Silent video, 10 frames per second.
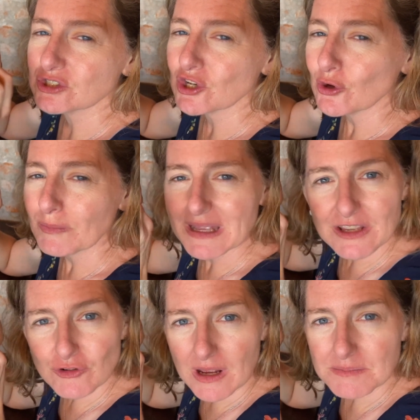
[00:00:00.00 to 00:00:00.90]
too
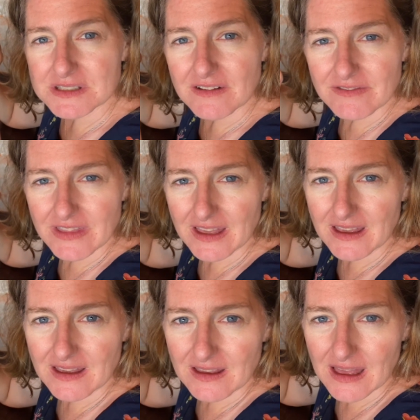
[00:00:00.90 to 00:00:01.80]
many drops of
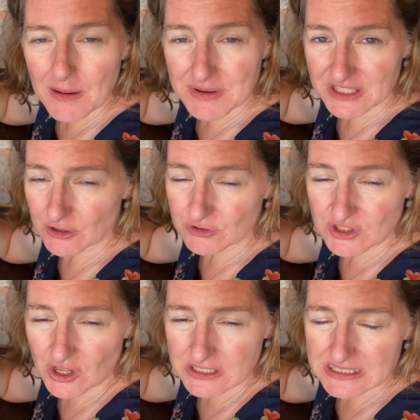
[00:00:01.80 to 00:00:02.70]
the habanero
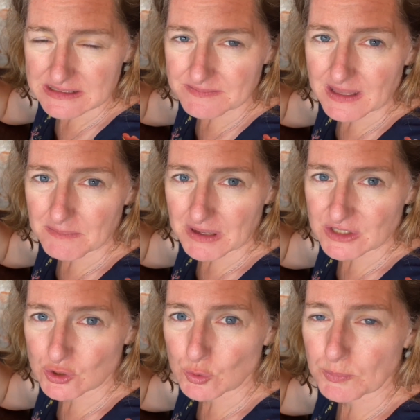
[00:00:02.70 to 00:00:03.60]
sauce in my
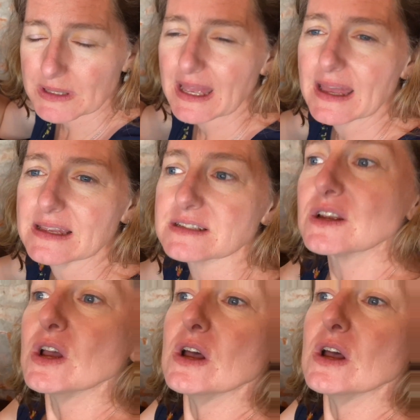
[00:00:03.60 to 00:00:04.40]
soup, and